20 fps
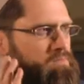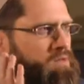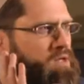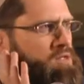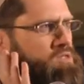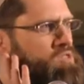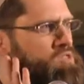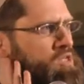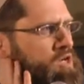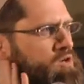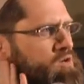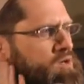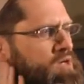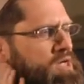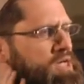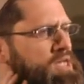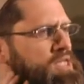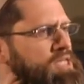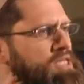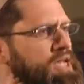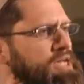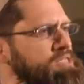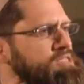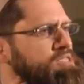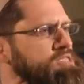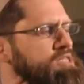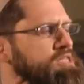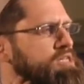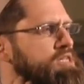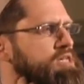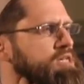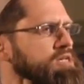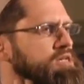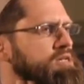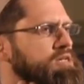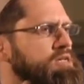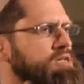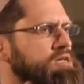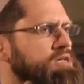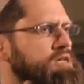And so
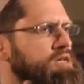destiny